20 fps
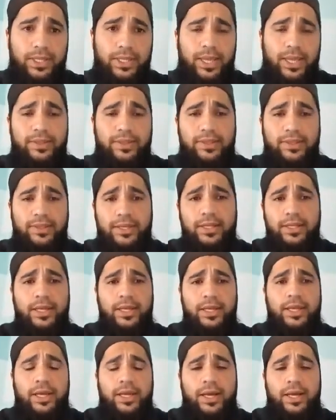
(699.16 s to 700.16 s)
And then
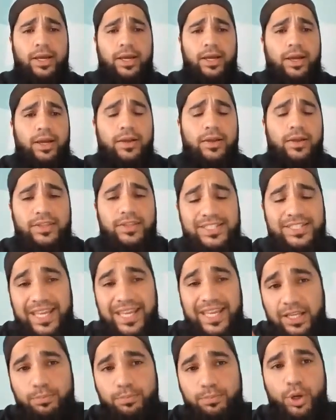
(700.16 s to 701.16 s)
the
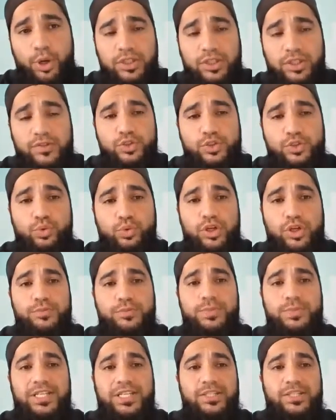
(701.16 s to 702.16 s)
second part of the surah
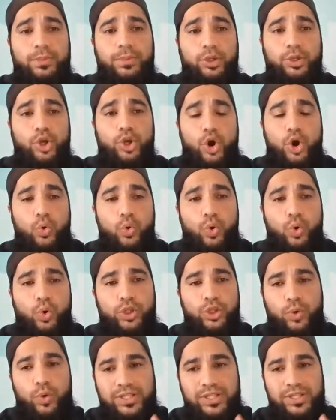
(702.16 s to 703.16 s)
speaks about what
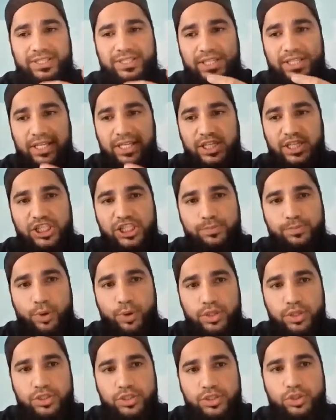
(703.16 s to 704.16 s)
one's
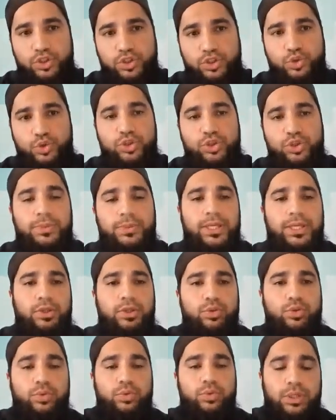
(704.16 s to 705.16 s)
response should be
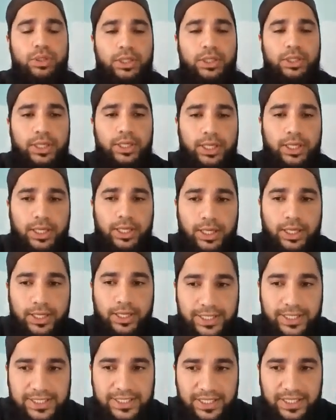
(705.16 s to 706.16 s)
to
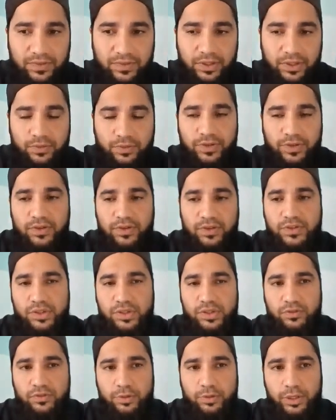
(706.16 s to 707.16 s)
receiving favors
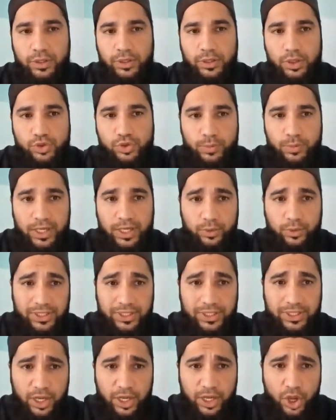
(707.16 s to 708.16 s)
from Allah subhanahu wa
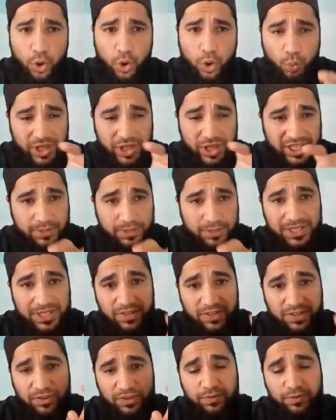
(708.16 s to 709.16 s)
ta'ala, with a
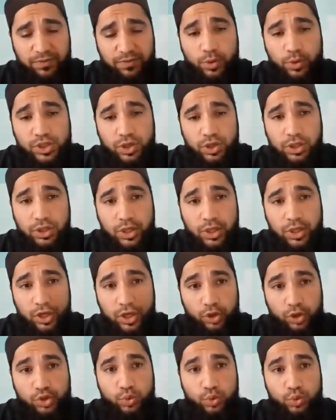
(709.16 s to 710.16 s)
specific focus on
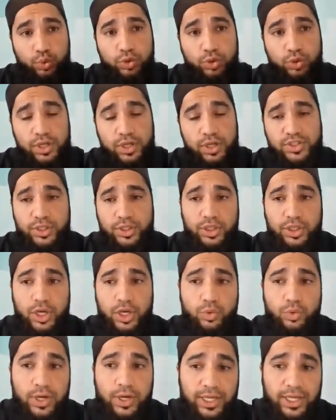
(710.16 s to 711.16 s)
Rasulullah
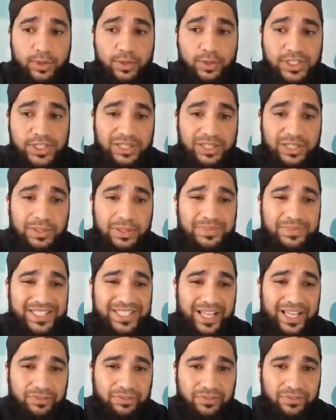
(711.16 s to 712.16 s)
sallallahu alayhi wa sallam
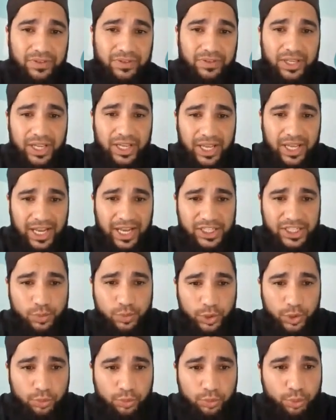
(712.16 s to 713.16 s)
himself. I just
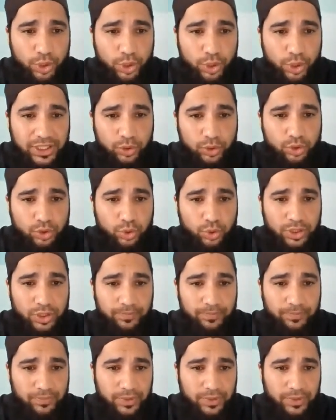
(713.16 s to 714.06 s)
want to point out to you,